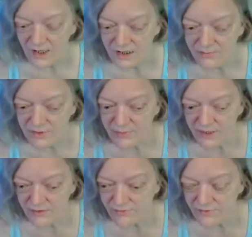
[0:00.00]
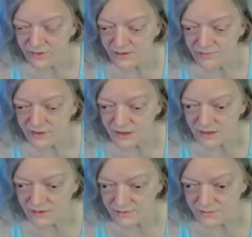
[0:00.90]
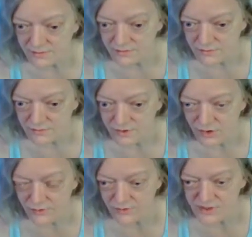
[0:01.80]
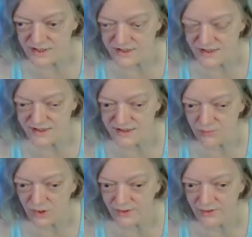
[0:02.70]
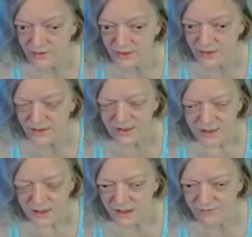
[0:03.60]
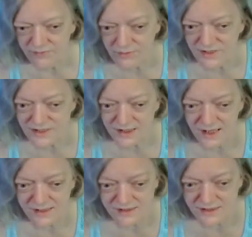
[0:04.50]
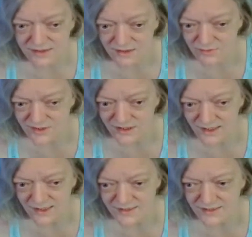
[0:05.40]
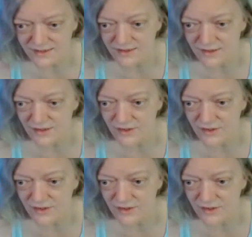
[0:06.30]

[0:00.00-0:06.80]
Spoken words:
And it'd be better for them to go through the system while they're young. And if it was an accident, it was an accident.